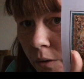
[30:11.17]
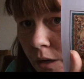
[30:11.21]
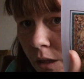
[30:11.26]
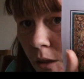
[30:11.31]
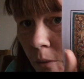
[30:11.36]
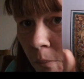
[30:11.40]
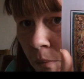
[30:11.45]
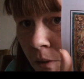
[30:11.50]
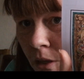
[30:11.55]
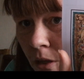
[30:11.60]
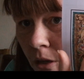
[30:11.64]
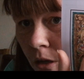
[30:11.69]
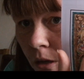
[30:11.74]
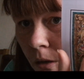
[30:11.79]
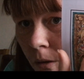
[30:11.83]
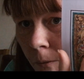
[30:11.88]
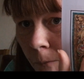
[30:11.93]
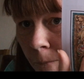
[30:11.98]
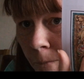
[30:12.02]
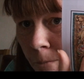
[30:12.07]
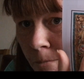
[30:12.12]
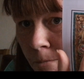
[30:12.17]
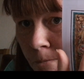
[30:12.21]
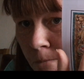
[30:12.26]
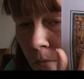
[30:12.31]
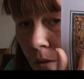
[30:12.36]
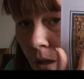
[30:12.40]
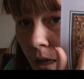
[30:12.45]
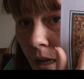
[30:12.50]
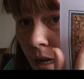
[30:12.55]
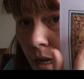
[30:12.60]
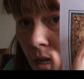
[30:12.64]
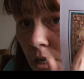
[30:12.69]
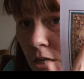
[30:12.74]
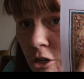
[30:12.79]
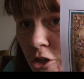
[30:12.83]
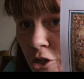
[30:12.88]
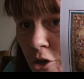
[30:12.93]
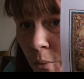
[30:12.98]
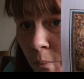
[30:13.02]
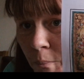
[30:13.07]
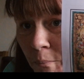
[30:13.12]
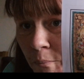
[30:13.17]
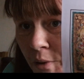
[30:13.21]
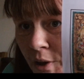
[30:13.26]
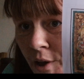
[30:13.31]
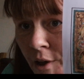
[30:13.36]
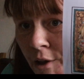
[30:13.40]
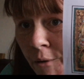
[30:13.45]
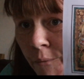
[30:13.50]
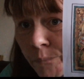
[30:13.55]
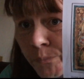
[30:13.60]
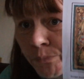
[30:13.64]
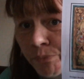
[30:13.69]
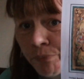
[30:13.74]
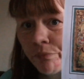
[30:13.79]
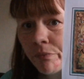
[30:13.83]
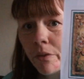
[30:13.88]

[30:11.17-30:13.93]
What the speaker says: Winnie the Pooh, Dumbo.